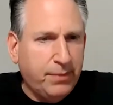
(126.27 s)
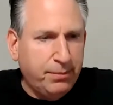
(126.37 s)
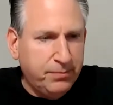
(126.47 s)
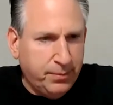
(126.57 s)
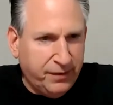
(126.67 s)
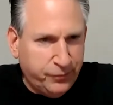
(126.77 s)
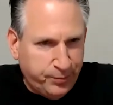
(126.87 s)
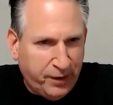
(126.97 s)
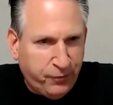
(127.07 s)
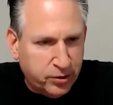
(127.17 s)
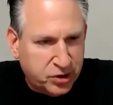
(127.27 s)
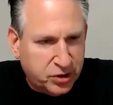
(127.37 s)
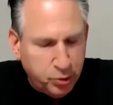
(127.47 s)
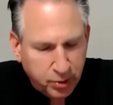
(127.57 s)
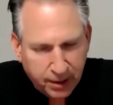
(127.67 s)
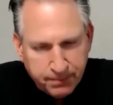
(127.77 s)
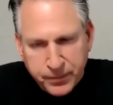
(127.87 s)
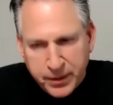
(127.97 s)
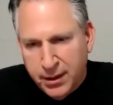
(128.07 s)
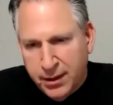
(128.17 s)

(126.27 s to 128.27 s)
my, my, my first tune-up.